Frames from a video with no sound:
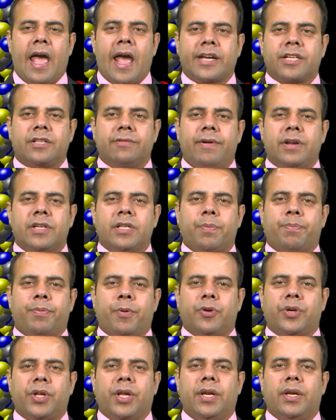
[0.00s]
Activator
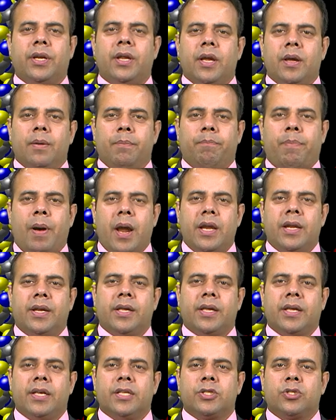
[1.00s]
protein
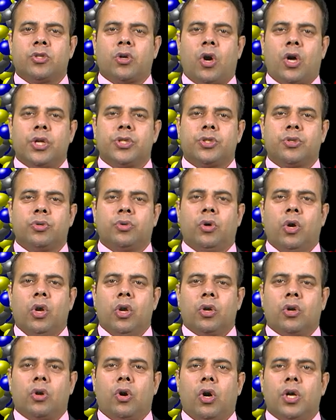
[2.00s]
binding is thought to
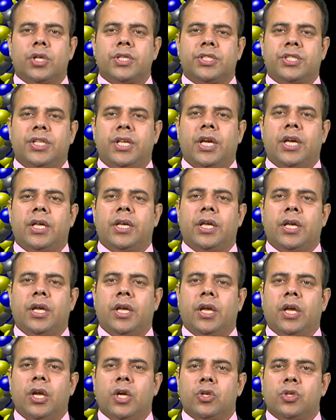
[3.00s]
cause
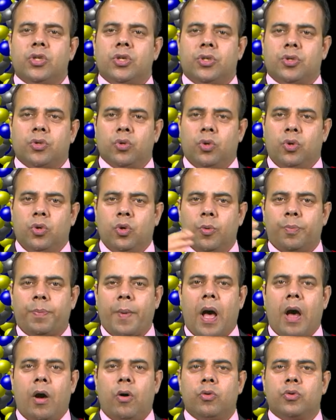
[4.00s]
DNA to
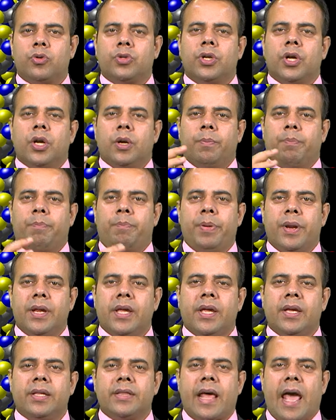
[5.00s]
loop out
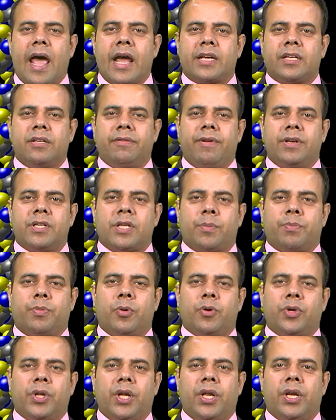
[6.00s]
bringing the activator
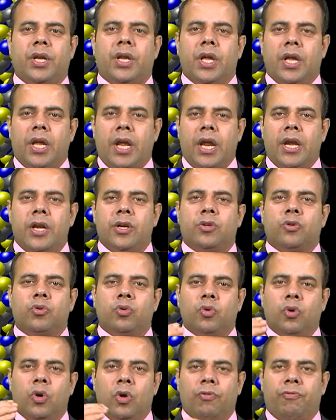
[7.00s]
protein
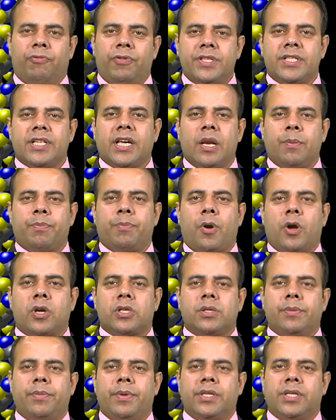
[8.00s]
into physical
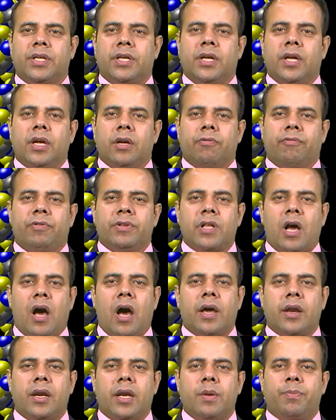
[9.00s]
proximity with
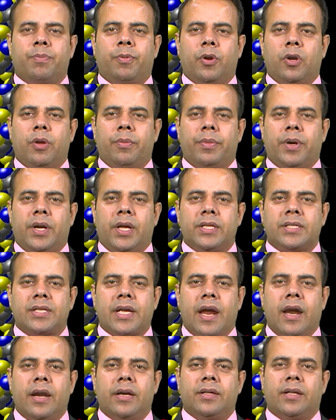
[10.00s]
RNA polymerase
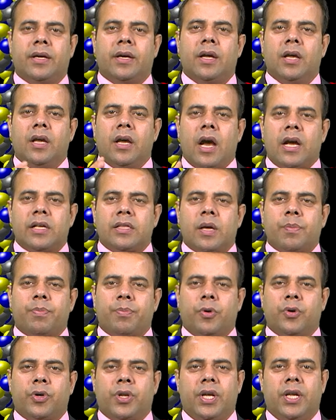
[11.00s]
and the other
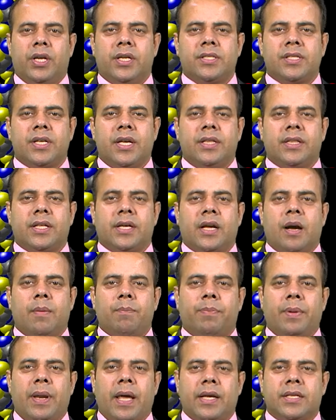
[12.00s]
proteins in the
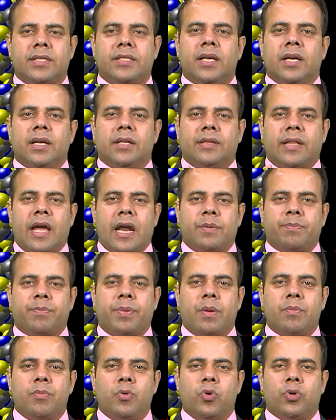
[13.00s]
complex that
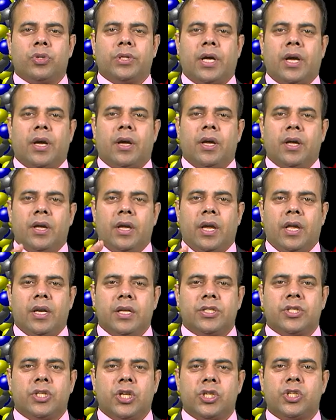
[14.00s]
promote the
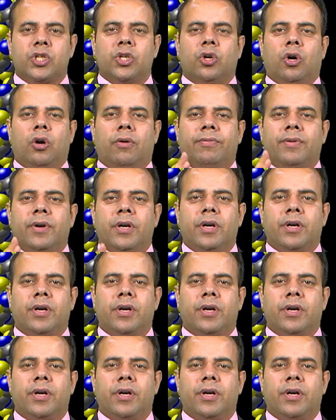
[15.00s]
initiation of